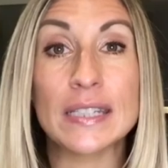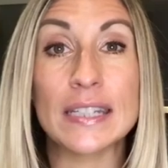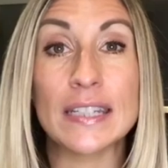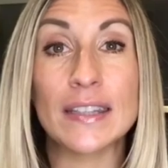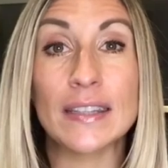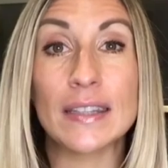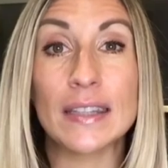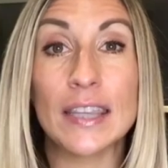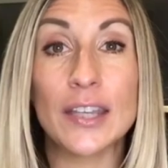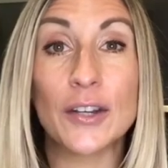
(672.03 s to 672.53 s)

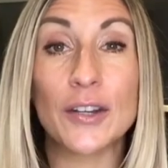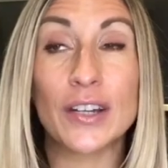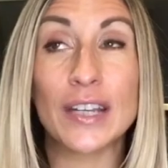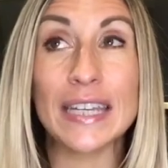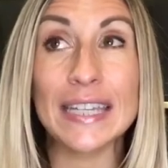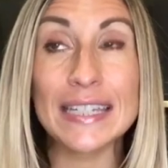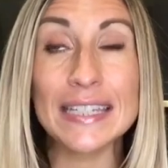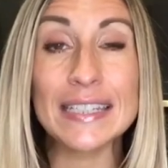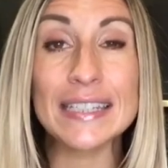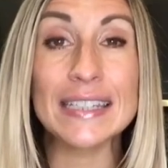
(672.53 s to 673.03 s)
that there
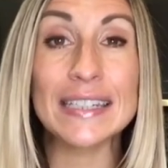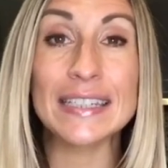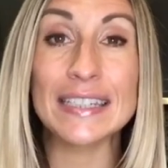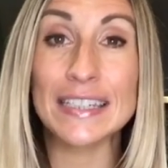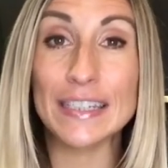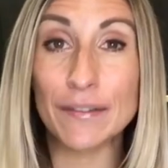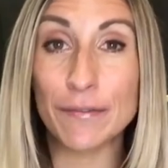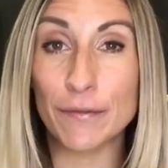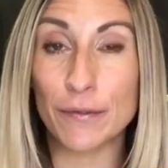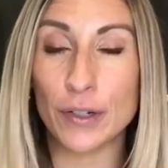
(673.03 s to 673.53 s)
is a
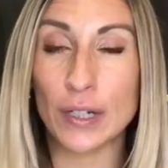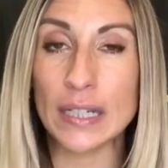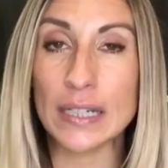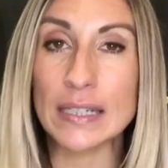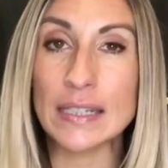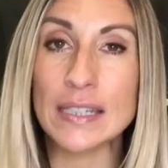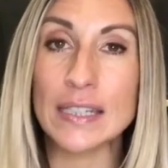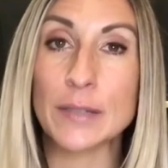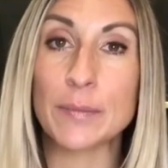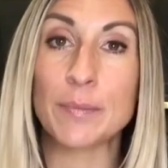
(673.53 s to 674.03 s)

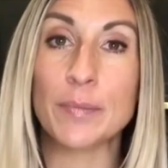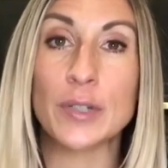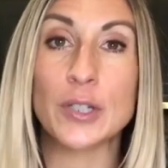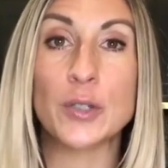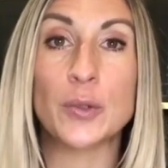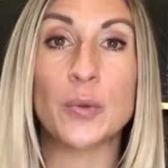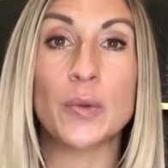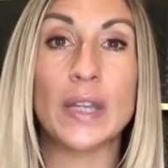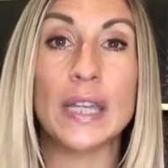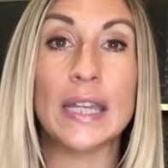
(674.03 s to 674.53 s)
difference
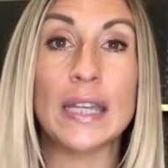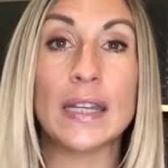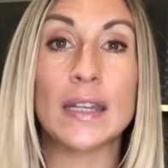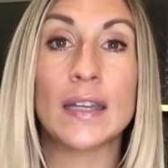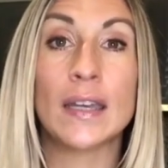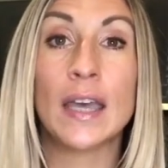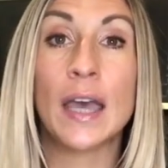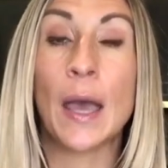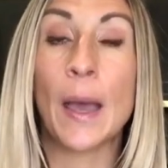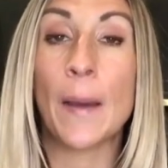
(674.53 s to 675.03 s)
between